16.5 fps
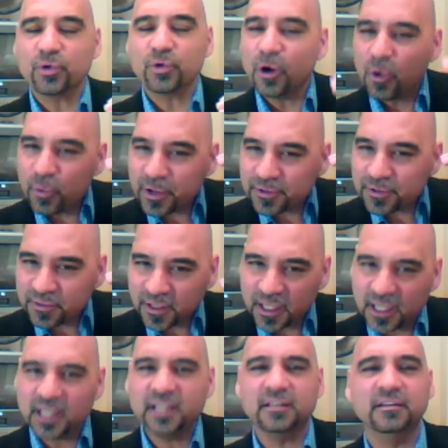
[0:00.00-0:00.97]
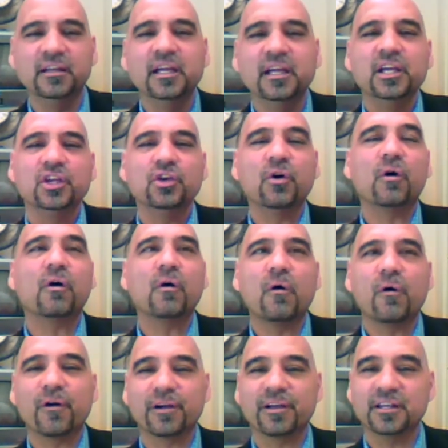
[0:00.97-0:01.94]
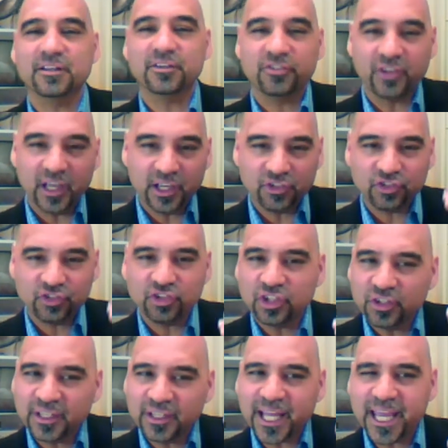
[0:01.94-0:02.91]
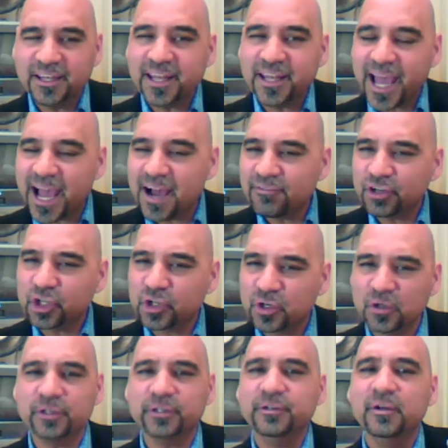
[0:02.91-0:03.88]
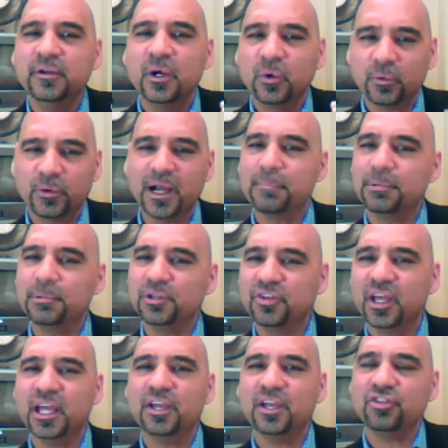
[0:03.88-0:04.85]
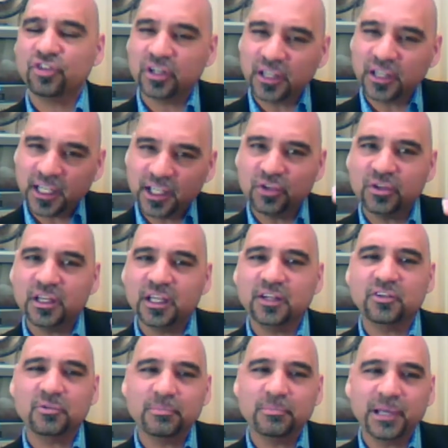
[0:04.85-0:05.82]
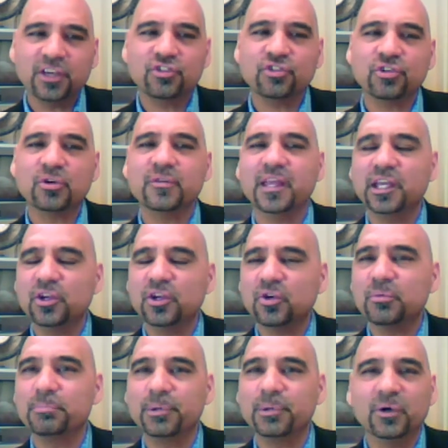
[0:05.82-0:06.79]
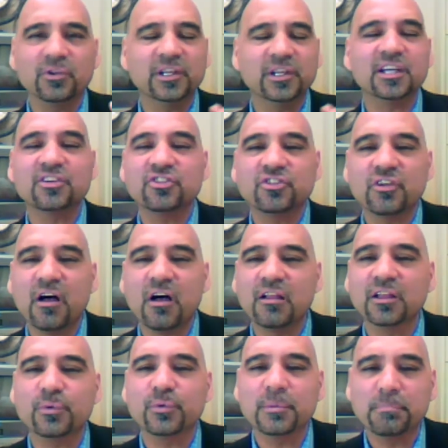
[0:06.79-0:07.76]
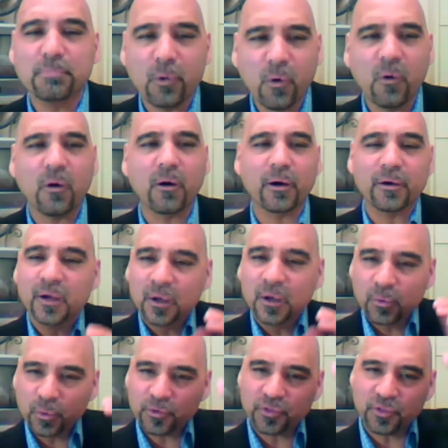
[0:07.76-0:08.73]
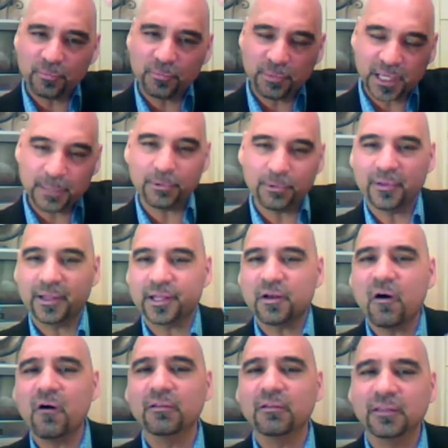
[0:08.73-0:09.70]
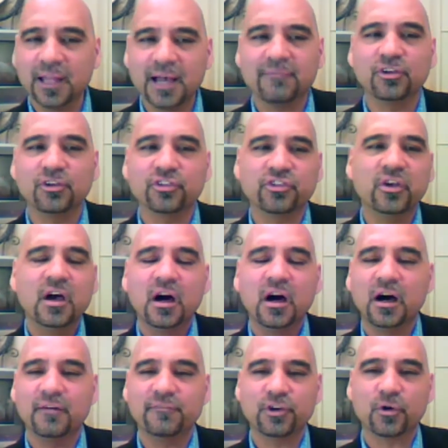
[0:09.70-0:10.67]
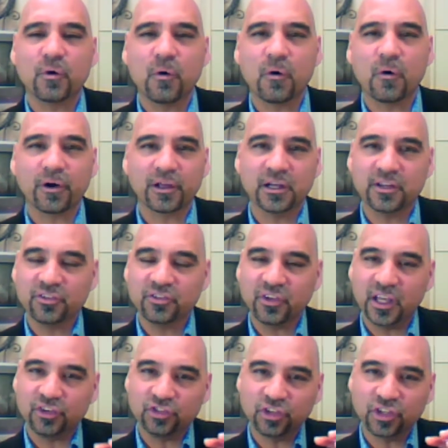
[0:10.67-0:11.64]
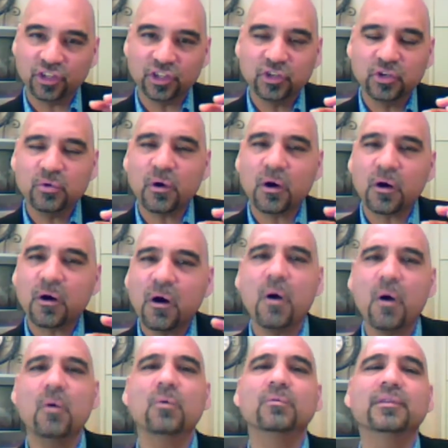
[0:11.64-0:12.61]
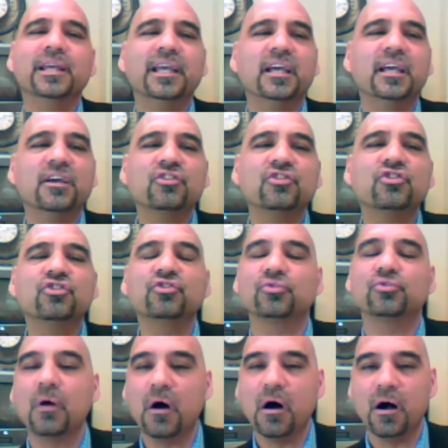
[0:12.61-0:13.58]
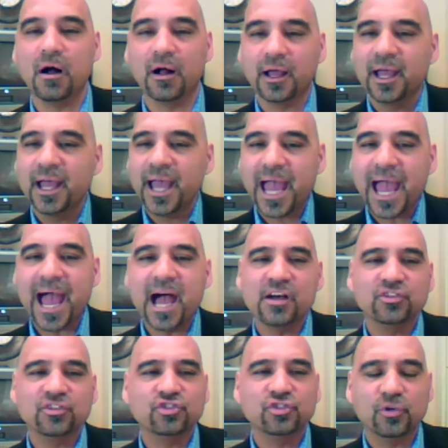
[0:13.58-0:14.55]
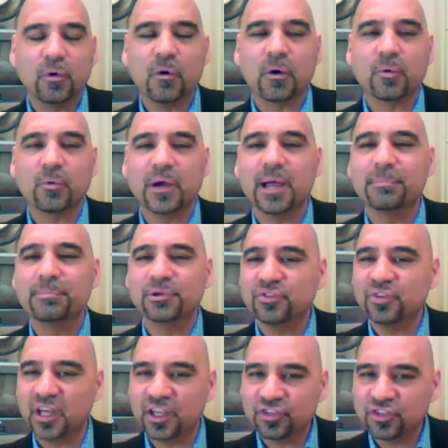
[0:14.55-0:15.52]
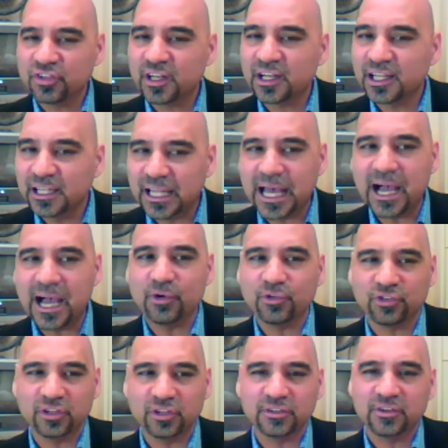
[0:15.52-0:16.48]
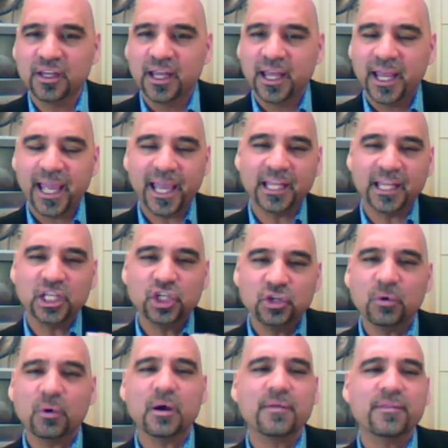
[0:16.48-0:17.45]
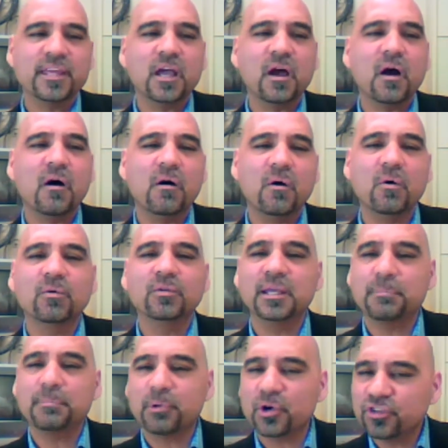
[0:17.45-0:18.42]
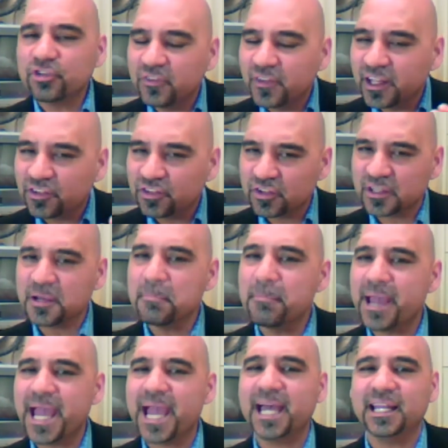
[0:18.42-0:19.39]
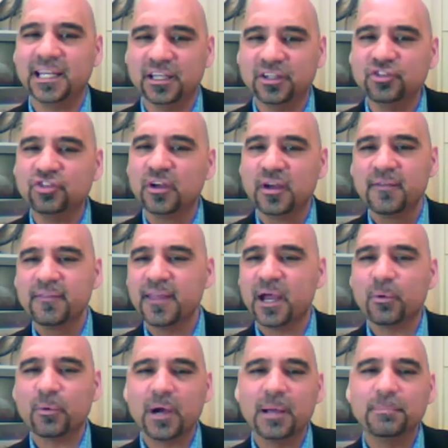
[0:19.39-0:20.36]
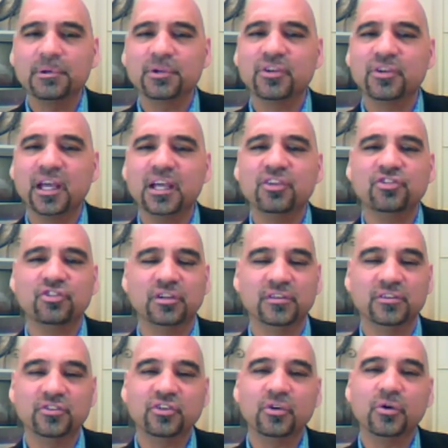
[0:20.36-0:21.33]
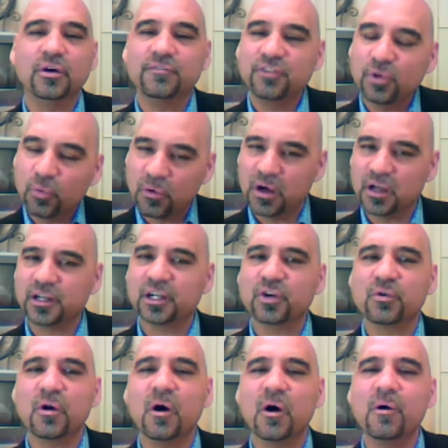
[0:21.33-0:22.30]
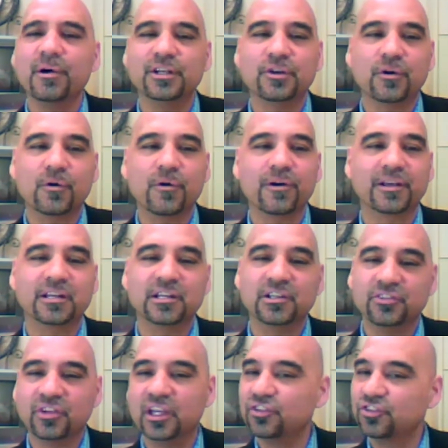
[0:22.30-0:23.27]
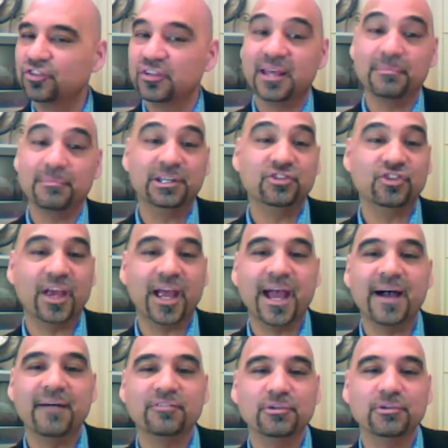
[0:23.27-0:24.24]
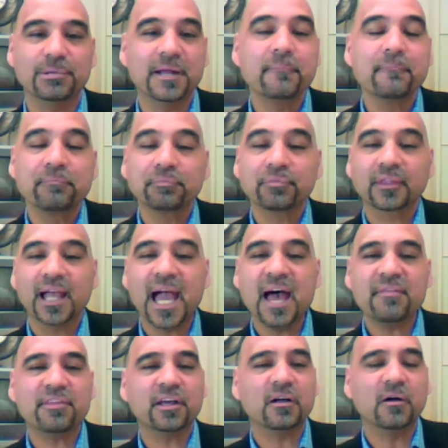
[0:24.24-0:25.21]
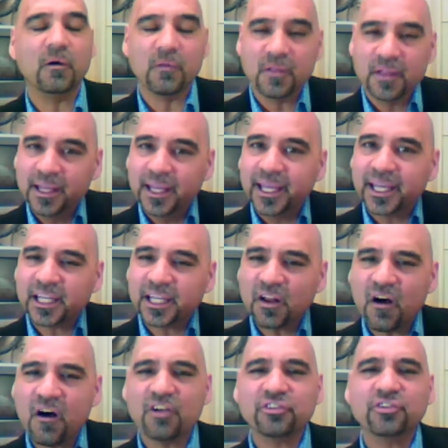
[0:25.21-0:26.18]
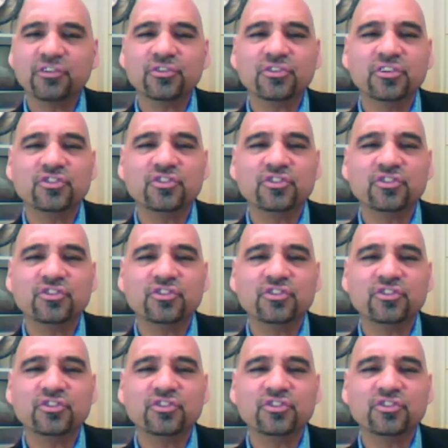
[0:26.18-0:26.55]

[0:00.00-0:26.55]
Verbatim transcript: If you want to grow within your organization, you need to have a good reputation and you need to make sure that you're building a solid rapport with the people at all levels of your organization. You are only as strong as your reputation allows it and you are the only person that's going to manage that reputation. So if you want to grow in your organization, that means you have to be ethical.